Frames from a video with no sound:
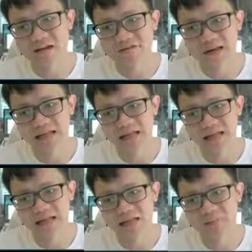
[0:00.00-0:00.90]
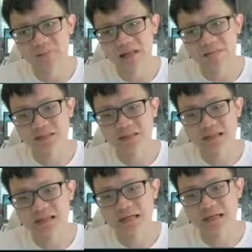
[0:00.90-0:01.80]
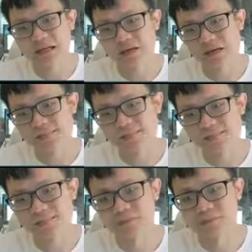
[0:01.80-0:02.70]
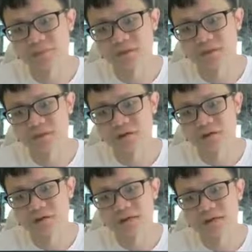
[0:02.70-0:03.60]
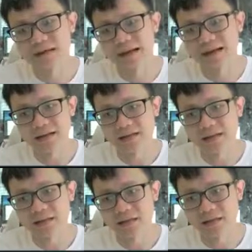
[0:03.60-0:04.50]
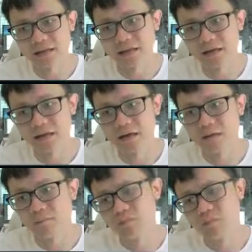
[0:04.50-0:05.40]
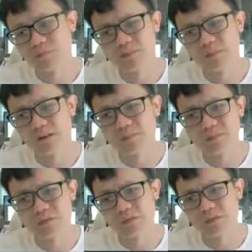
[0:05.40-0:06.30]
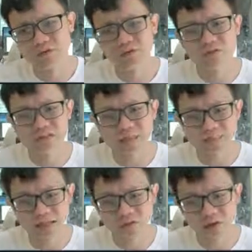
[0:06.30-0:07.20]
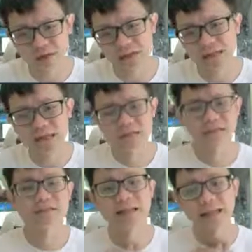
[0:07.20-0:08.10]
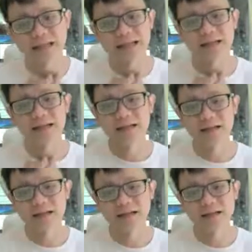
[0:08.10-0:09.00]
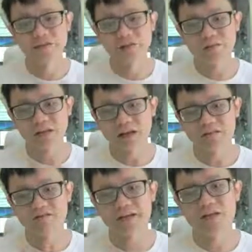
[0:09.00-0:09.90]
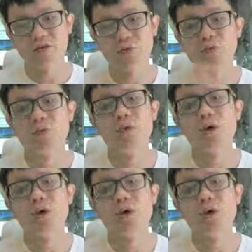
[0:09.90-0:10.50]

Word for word: out like that. Sometimes they um, they die like that. Uh, maybe due due to some liquid in their thing, then they don't even have strength to